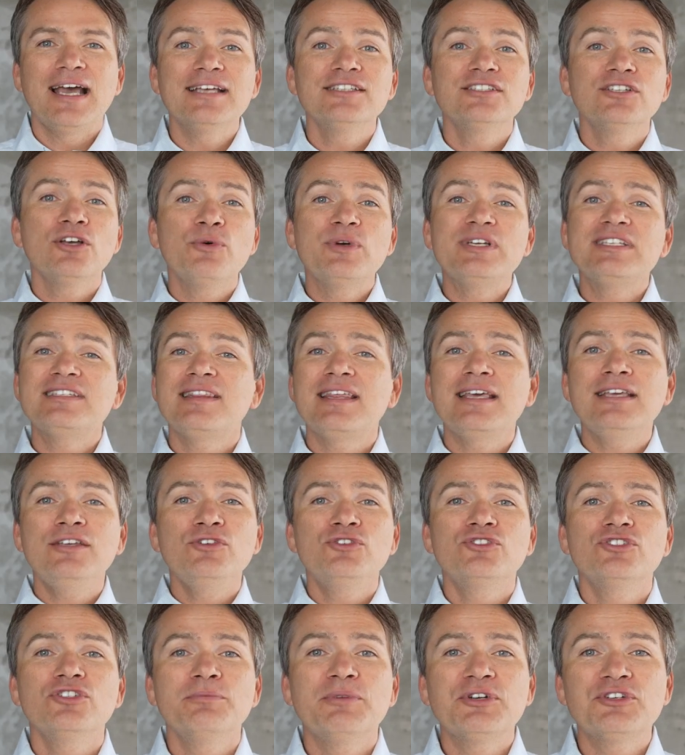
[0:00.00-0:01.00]
As always, thank
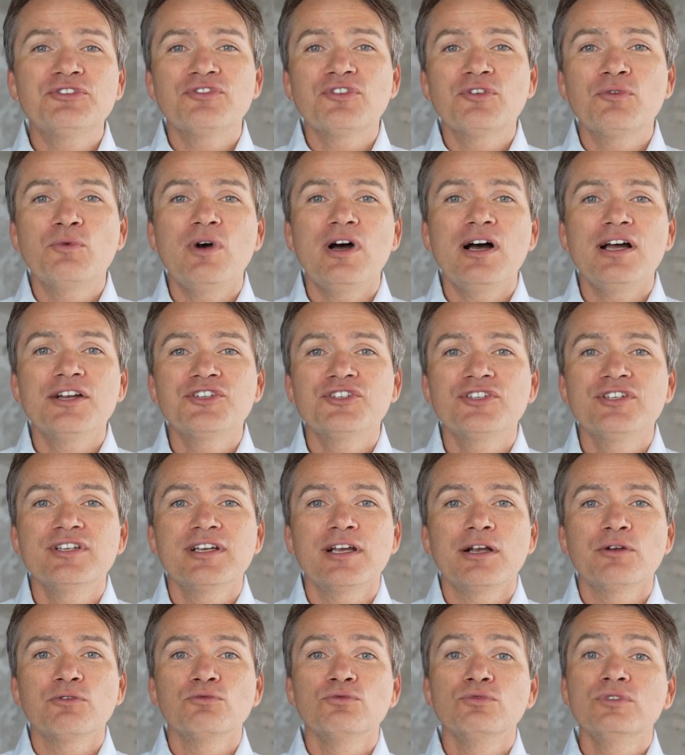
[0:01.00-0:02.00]
you so much for
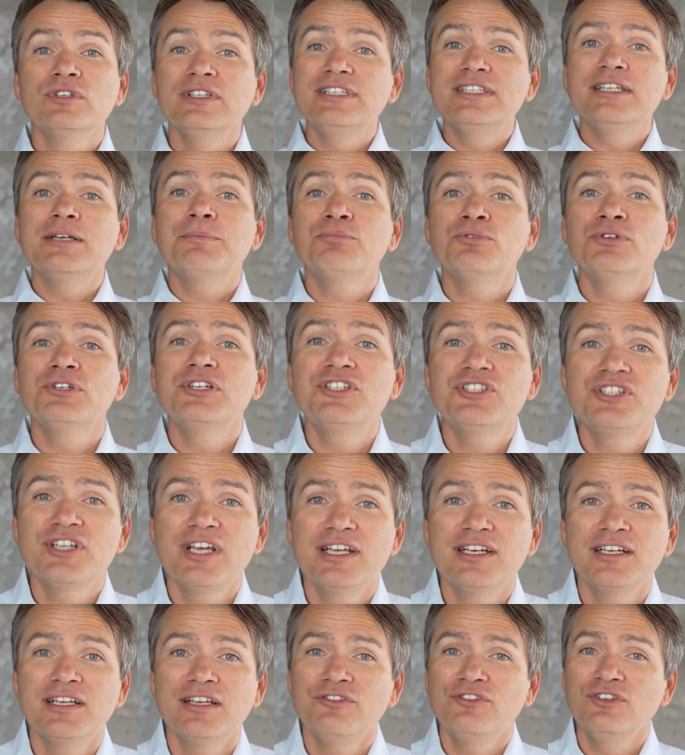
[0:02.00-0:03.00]
watching. I really
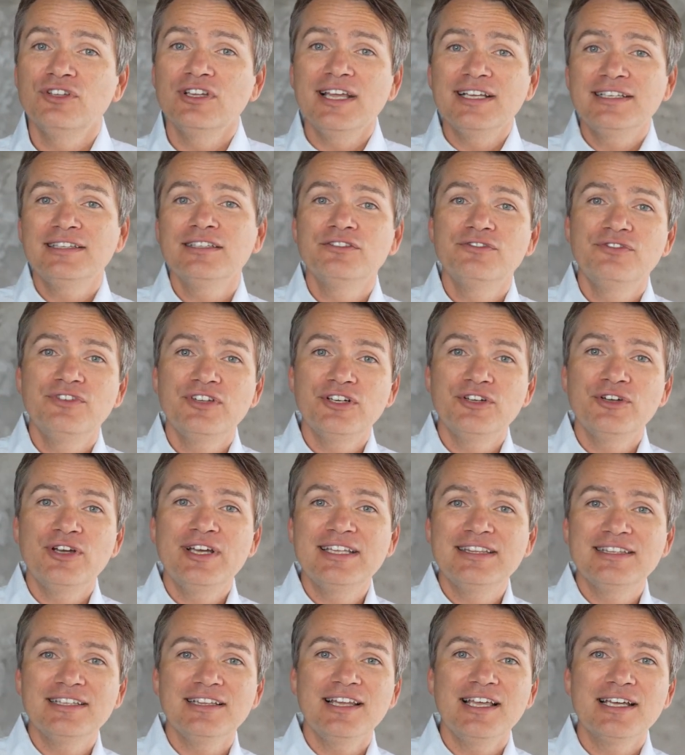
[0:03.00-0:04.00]
appreciate it. If you like this video,
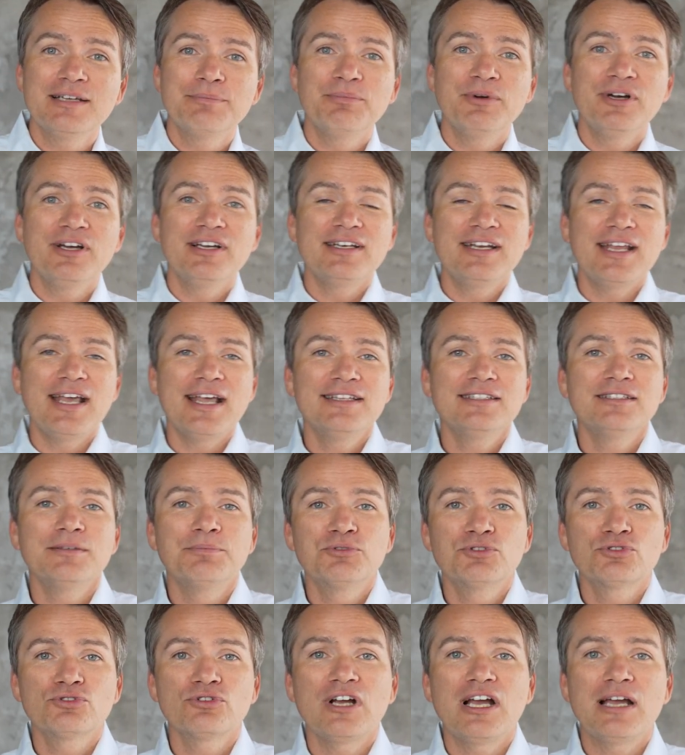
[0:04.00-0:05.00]
hit the like button and
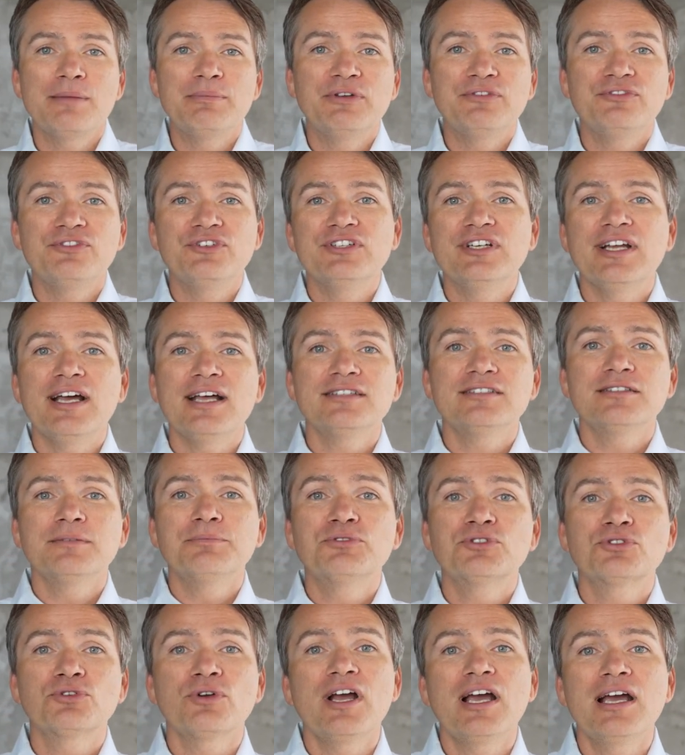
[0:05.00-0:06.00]
subscribe if you're not
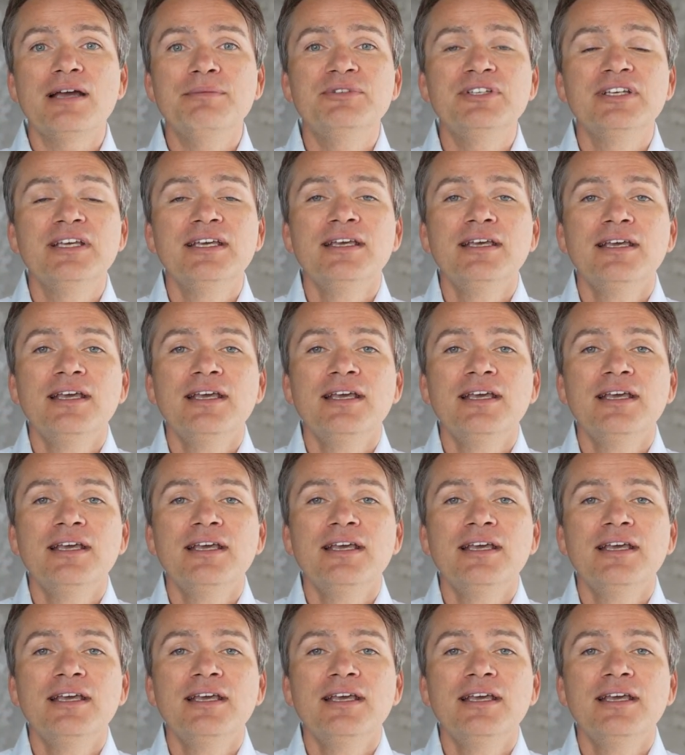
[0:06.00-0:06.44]
subscribed.